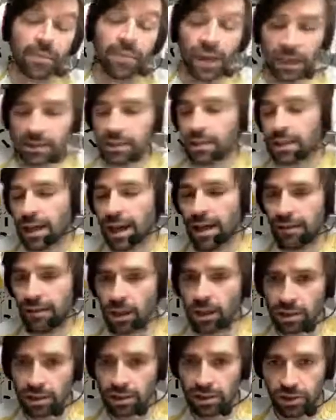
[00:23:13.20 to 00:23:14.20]
impact that they're
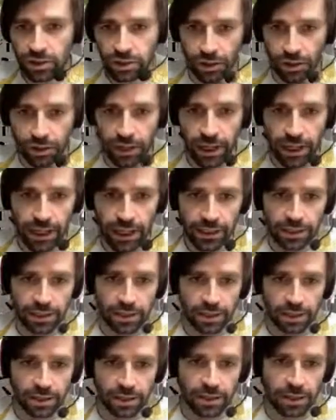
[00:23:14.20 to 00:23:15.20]
having on the story,
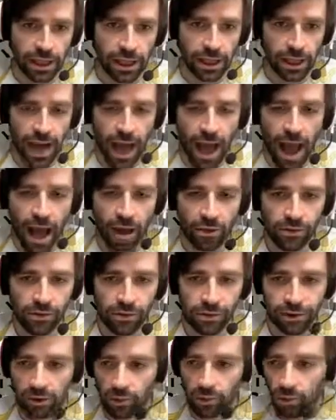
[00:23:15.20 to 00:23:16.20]
essentially, and
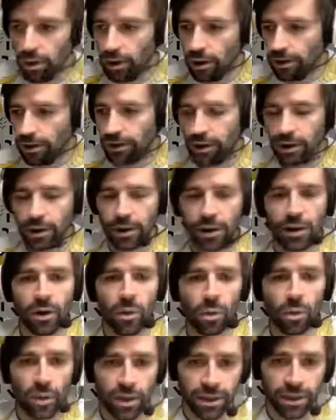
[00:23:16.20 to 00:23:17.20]
how you can work
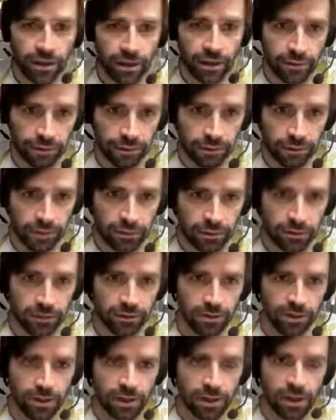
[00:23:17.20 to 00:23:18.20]
with the
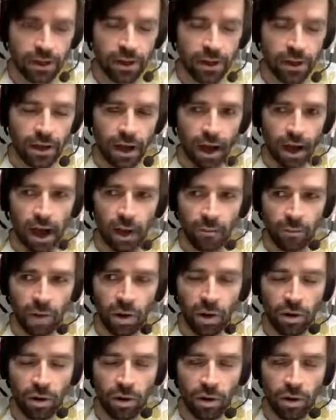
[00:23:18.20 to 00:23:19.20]
officials,
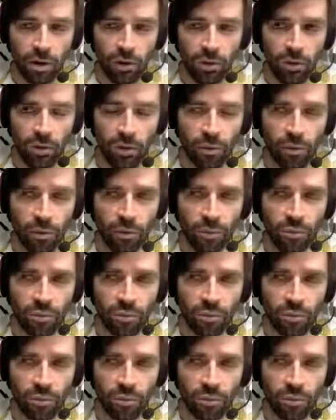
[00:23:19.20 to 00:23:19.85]
or